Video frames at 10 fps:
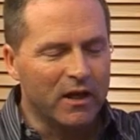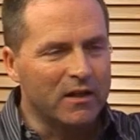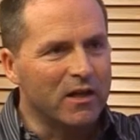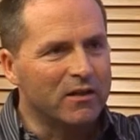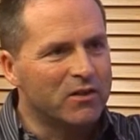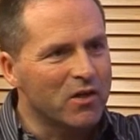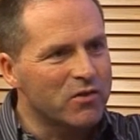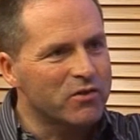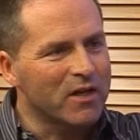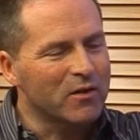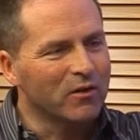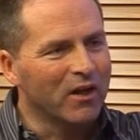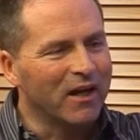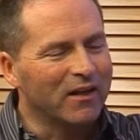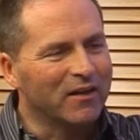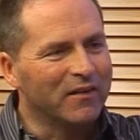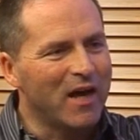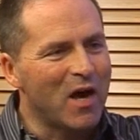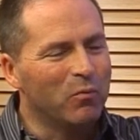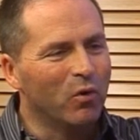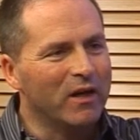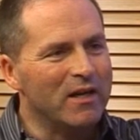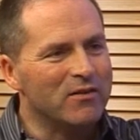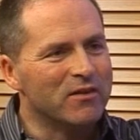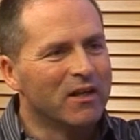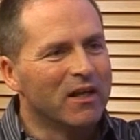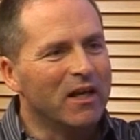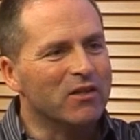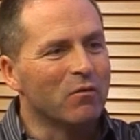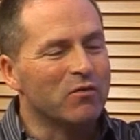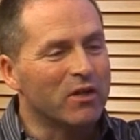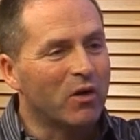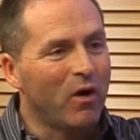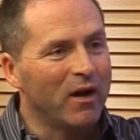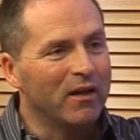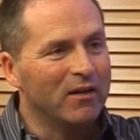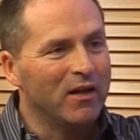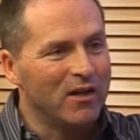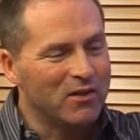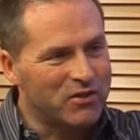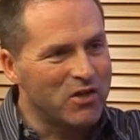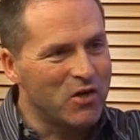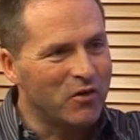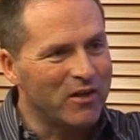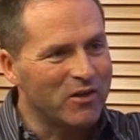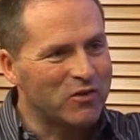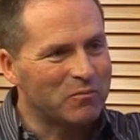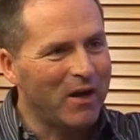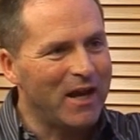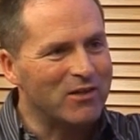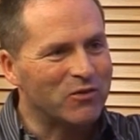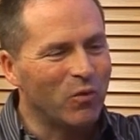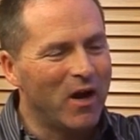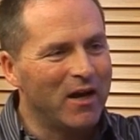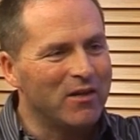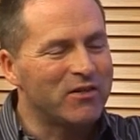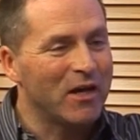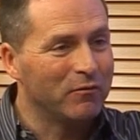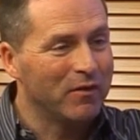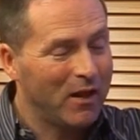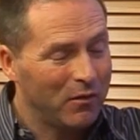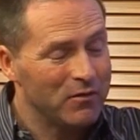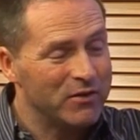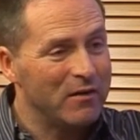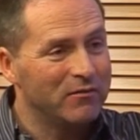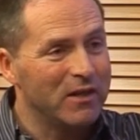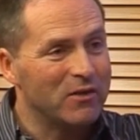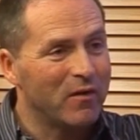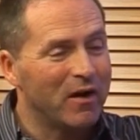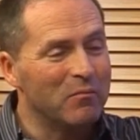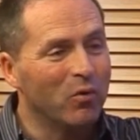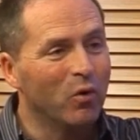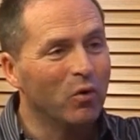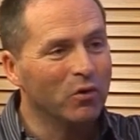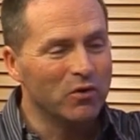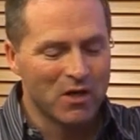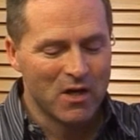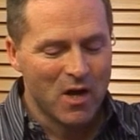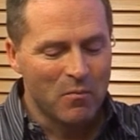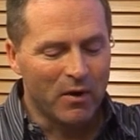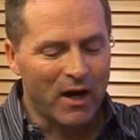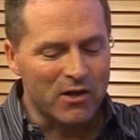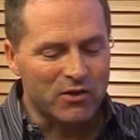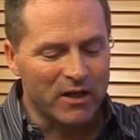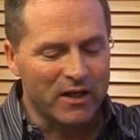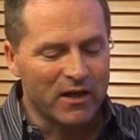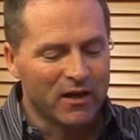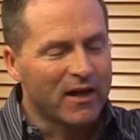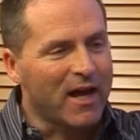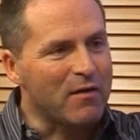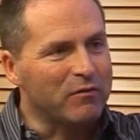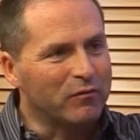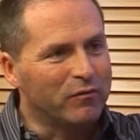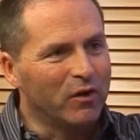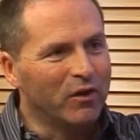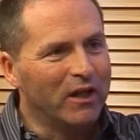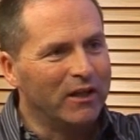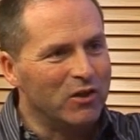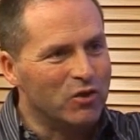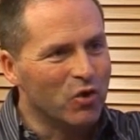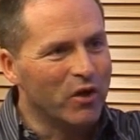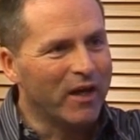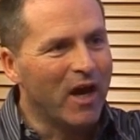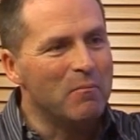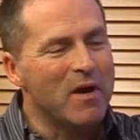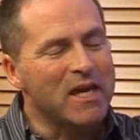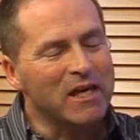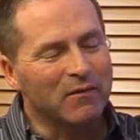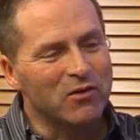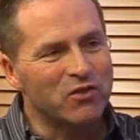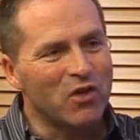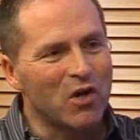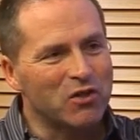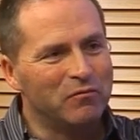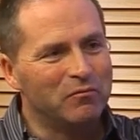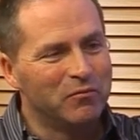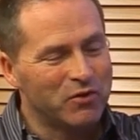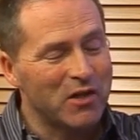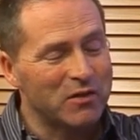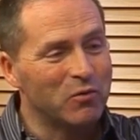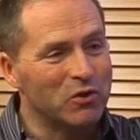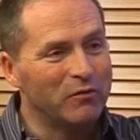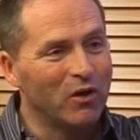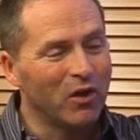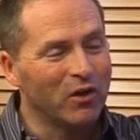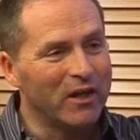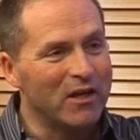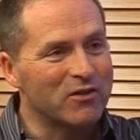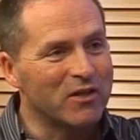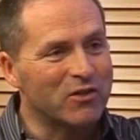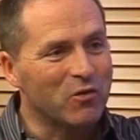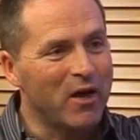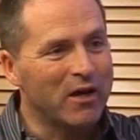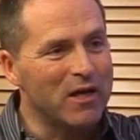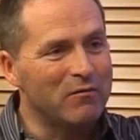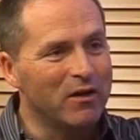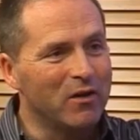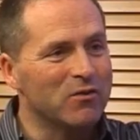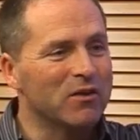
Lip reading: It does sound like the airport is obviously quite a serious place where health and safety is very important, but actually having fun and enjoying it and making it the starting point of your holiday is quite key for you,